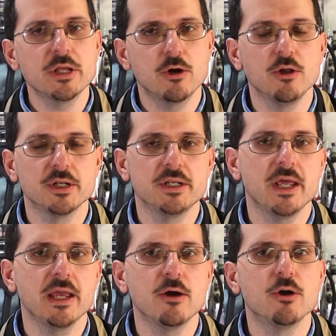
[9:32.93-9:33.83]
we call it a
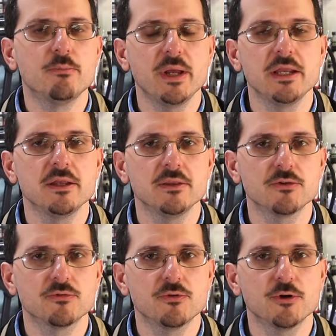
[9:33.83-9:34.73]
day on painting
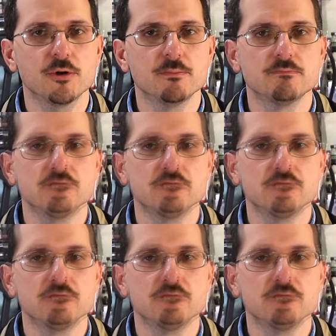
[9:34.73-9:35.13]
this fur.